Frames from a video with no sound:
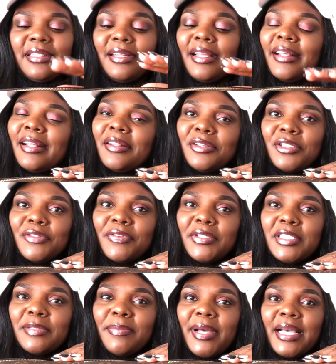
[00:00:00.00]
the leather they use for
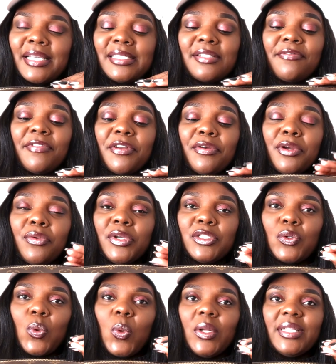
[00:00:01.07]
this bag is a very
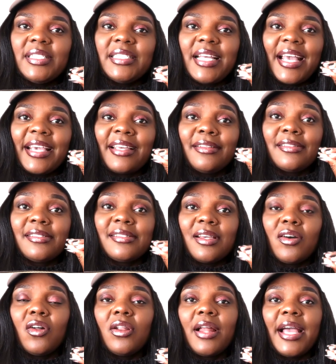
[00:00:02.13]
great quality i can
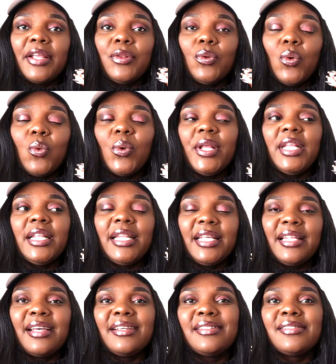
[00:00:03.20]
tell i know when a
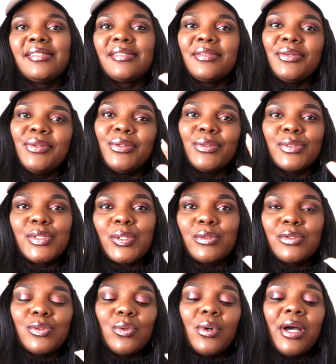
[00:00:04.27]
leather is you know so
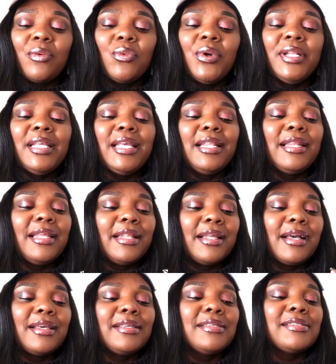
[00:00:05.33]
so and when a
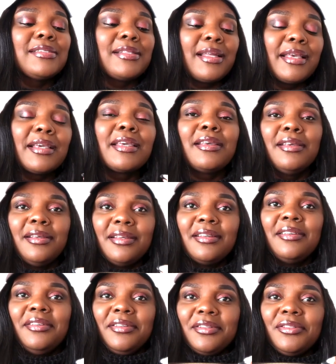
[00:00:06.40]
leather is like
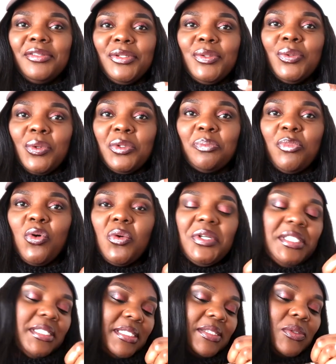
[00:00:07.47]
you know on
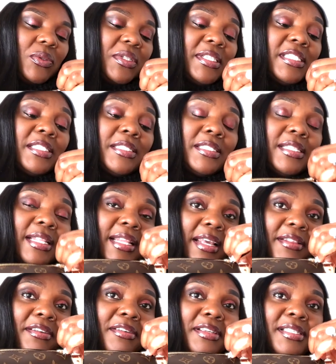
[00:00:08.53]
point so this
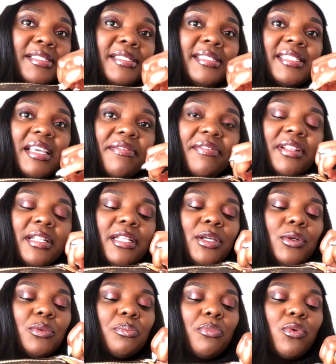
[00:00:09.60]
letter is definitely
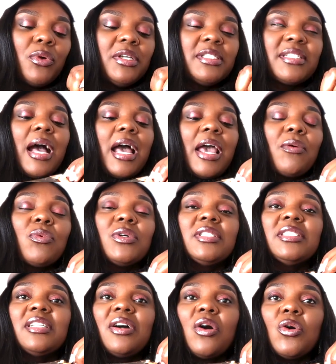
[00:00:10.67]
on point i
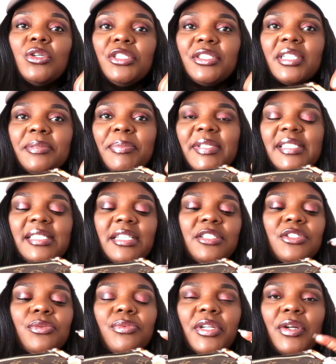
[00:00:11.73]
100
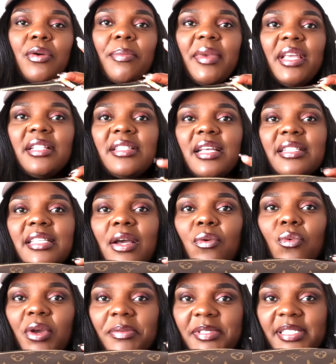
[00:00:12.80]
percent recommend their
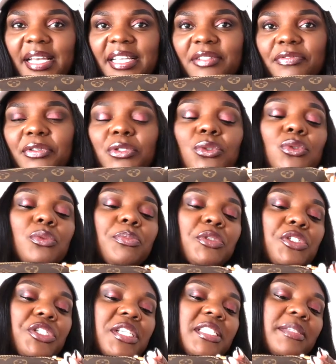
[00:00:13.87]
website for you to
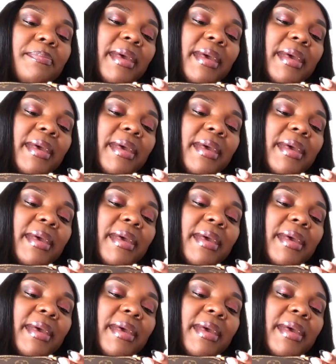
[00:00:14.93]
purchase